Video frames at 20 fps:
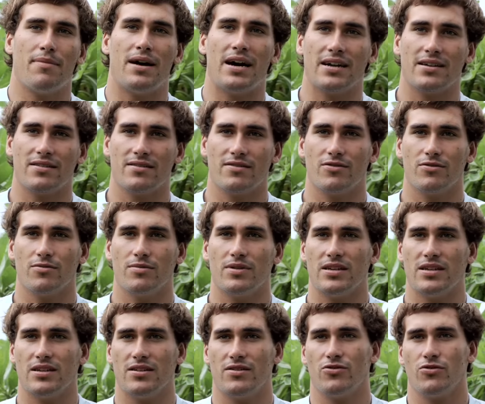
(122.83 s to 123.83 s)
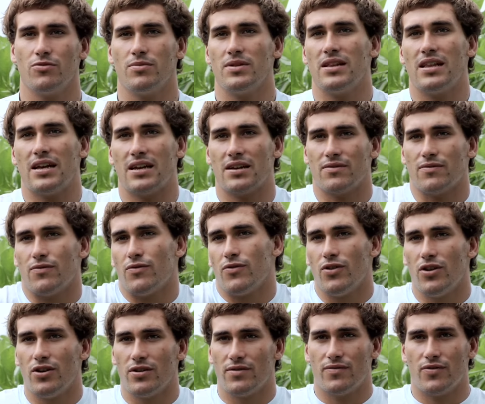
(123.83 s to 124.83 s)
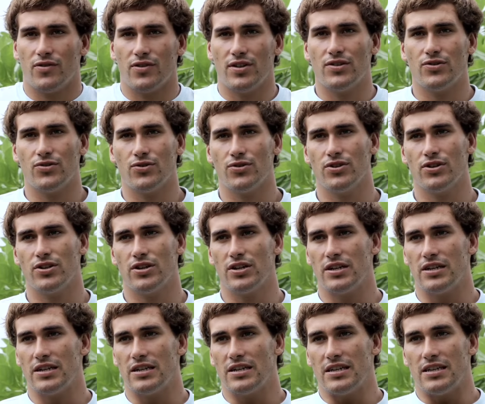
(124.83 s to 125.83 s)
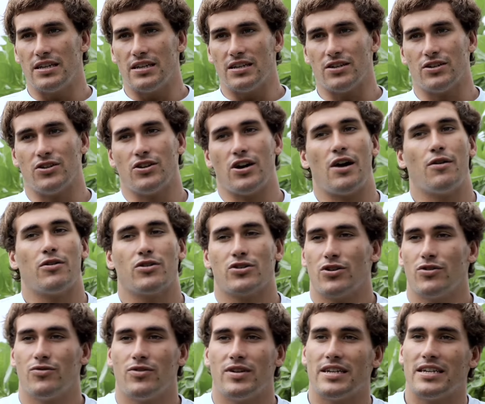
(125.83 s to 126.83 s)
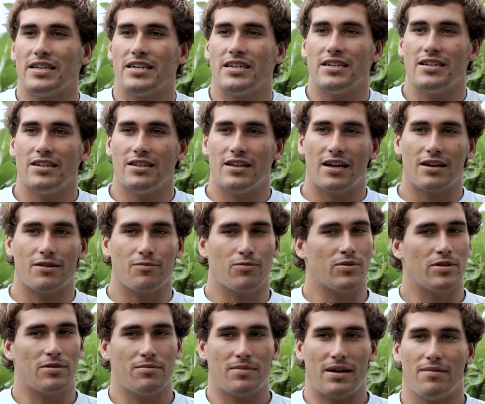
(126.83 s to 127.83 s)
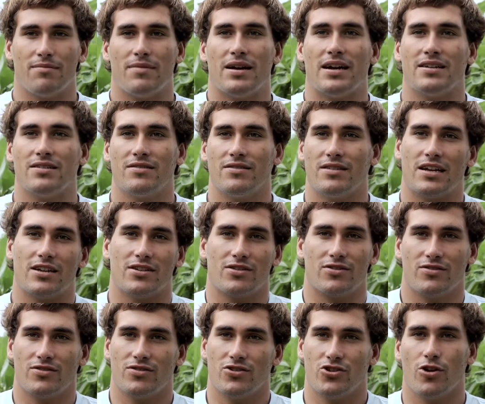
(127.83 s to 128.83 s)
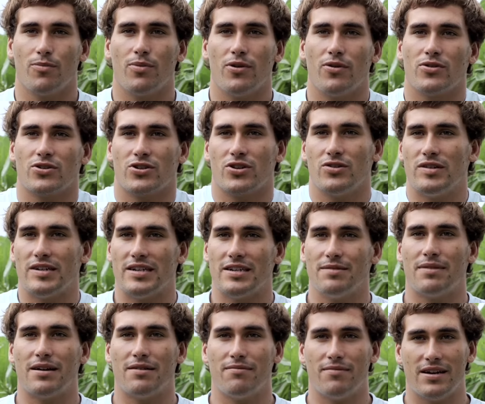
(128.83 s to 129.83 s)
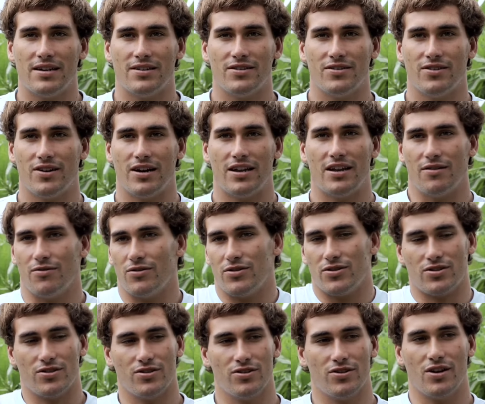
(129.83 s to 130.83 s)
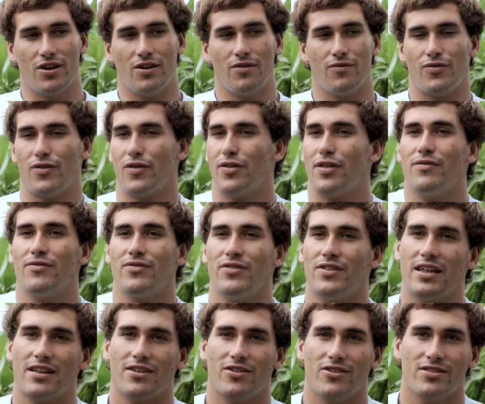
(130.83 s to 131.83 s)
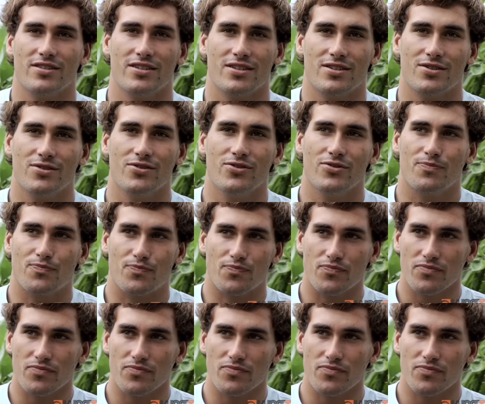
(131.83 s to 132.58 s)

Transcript: back to be like full on for the tour, you know, I was already like in my mind, like Chopo was already in my mind, you know, and I was frothing for that contest too.